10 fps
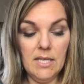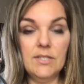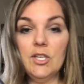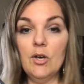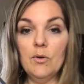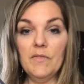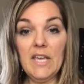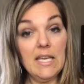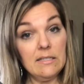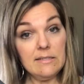So
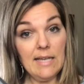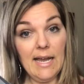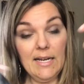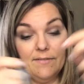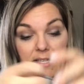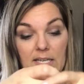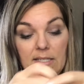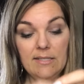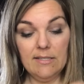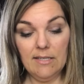the inside of
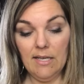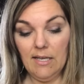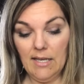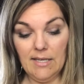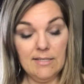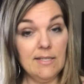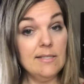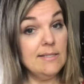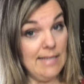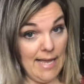this is the
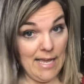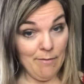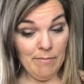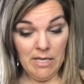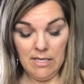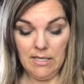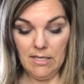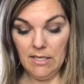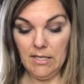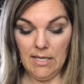same
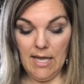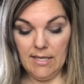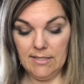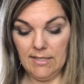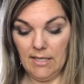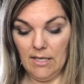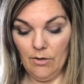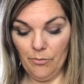as the